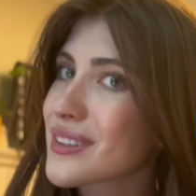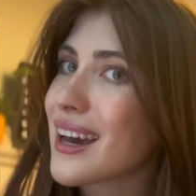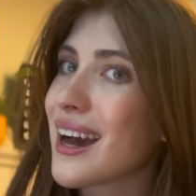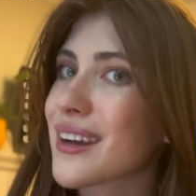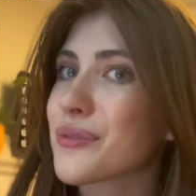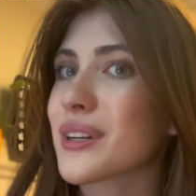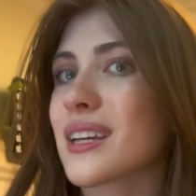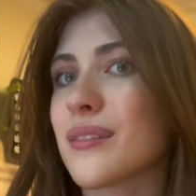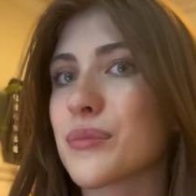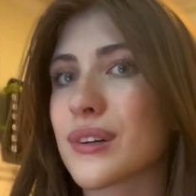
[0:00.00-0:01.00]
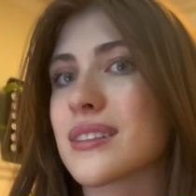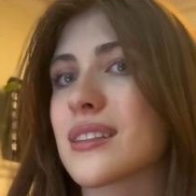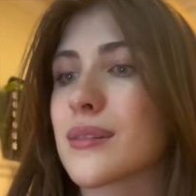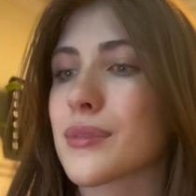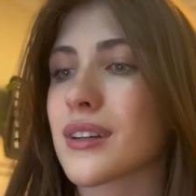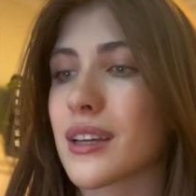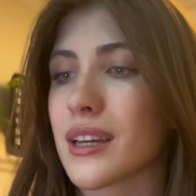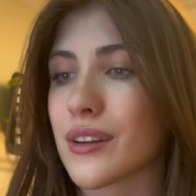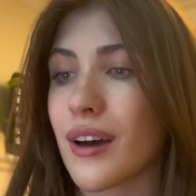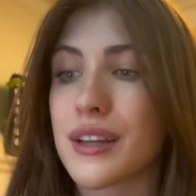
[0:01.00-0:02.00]
I want to get more into them on
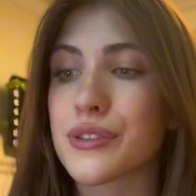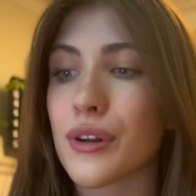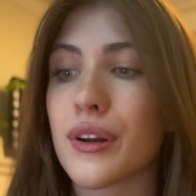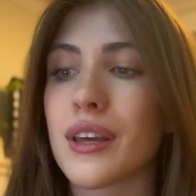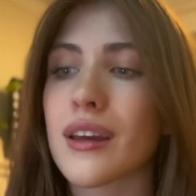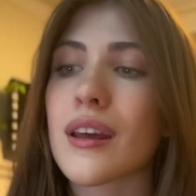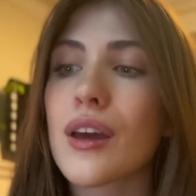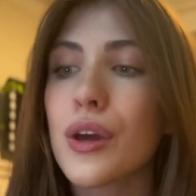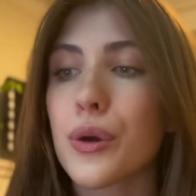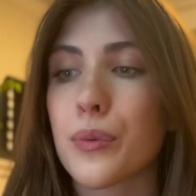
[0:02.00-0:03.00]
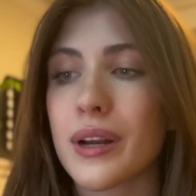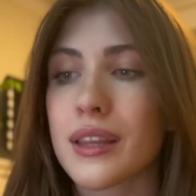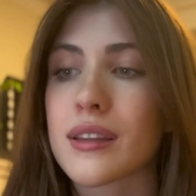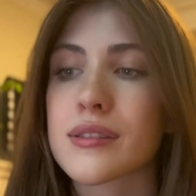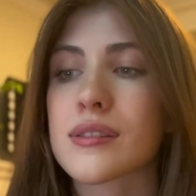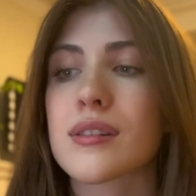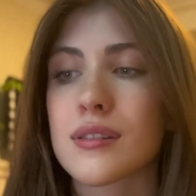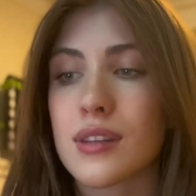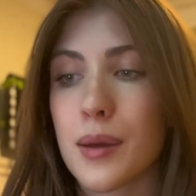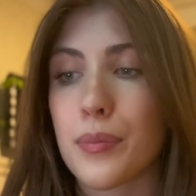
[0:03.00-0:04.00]
Kindle. I started reading this
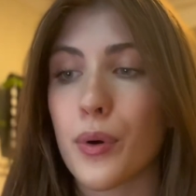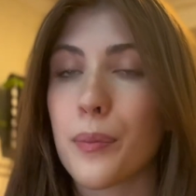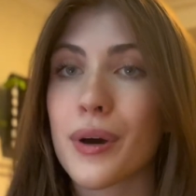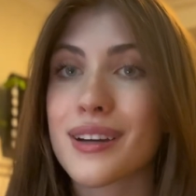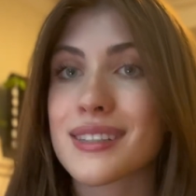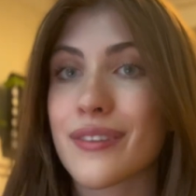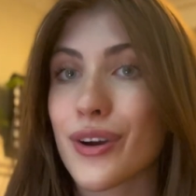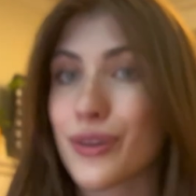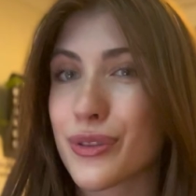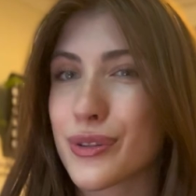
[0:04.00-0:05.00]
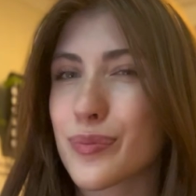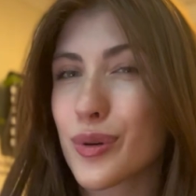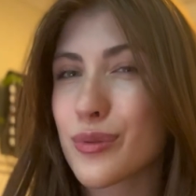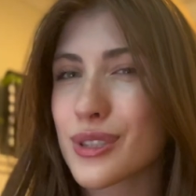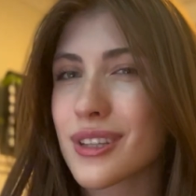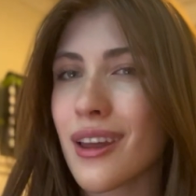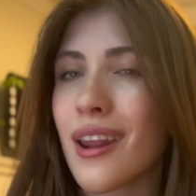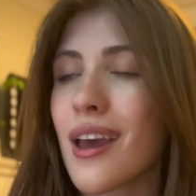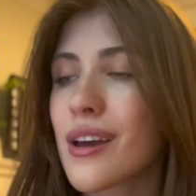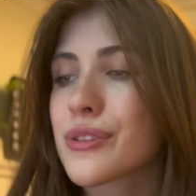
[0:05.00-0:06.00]
sample book because I've heard this book was
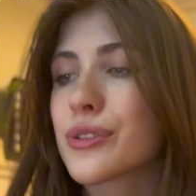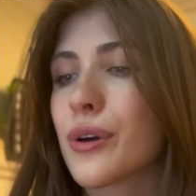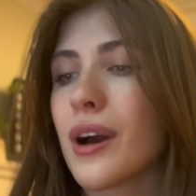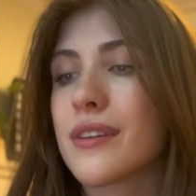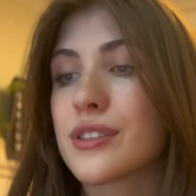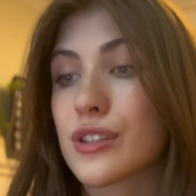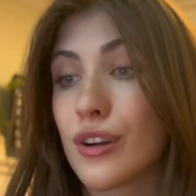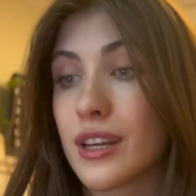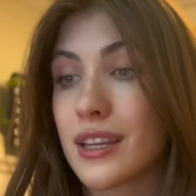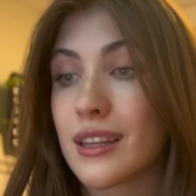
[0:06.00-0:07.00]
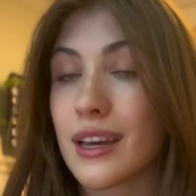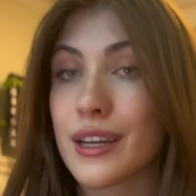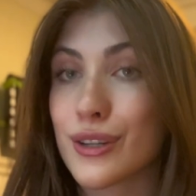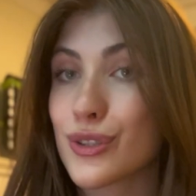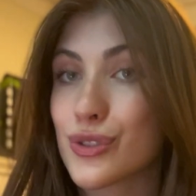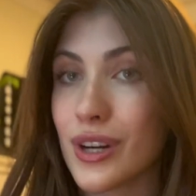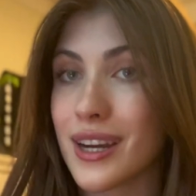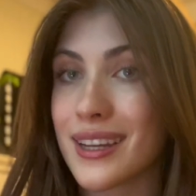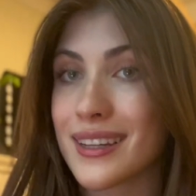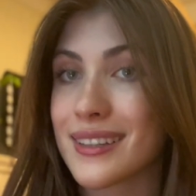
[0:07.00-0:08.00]
good, so I've started, like,
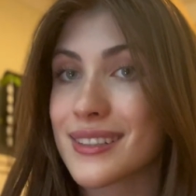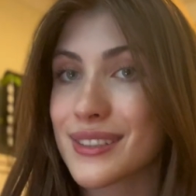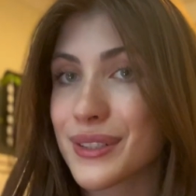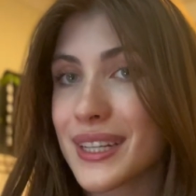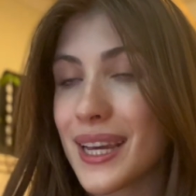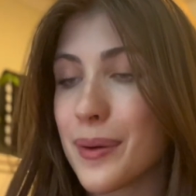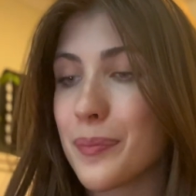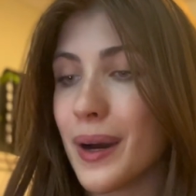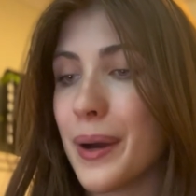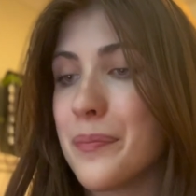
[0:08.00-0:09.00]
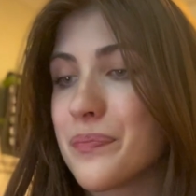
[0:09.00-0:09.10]
trying to read it, but